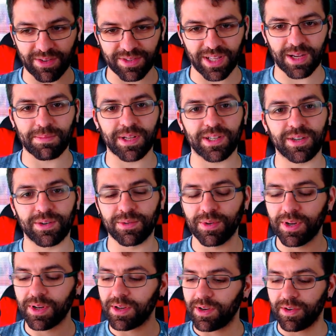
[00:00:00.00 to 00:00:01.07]
like Batou.
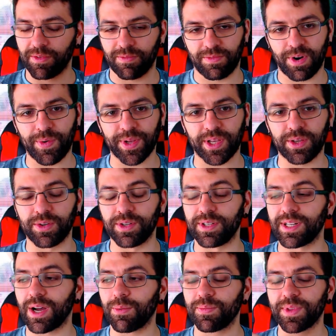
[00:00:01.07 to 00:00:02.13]
Very good.
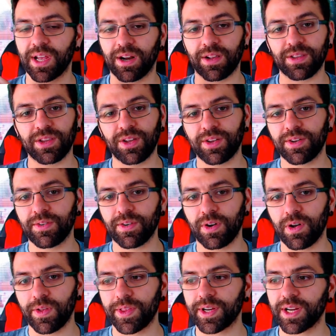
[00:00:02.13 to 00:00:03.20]
Now, there are a lot of
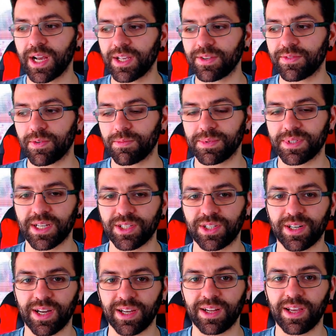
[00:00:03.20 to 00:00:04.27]
other guys from Section
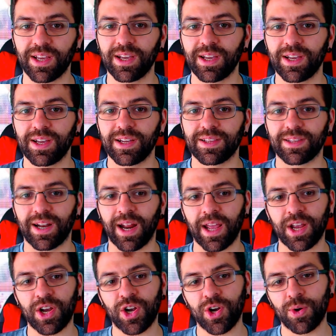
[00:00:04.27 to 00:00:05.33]
9 that I
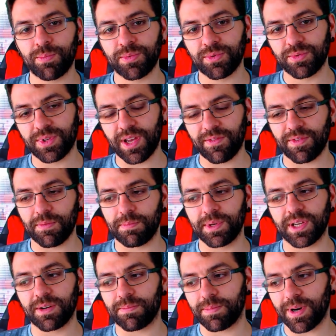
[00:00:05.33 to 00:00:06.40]
hoped would have a
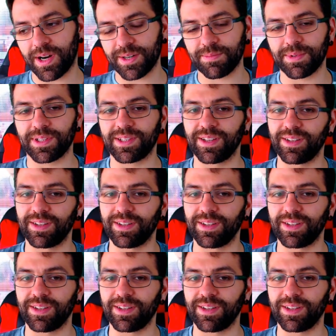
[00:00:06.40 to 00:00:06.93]
bigger part, but they